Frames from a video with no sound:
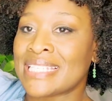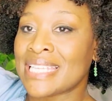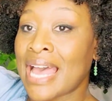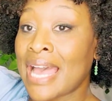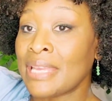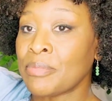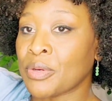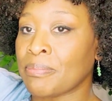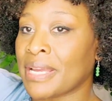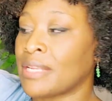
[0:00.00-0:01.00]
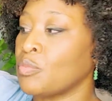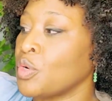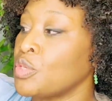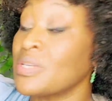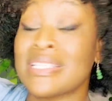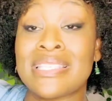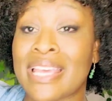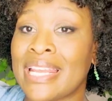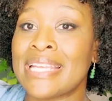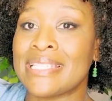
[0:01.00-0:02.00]
timer button where you can set
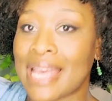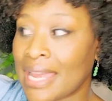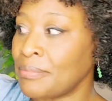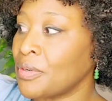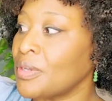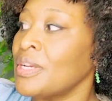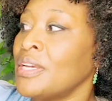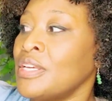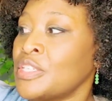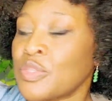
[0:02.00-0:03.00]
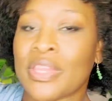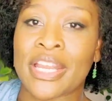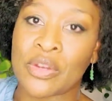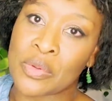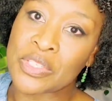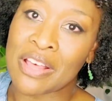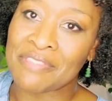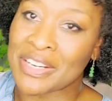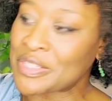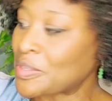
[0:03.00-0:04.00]
a timer so that it goes off
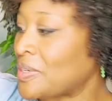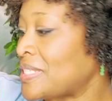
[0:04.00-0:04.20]
at a certain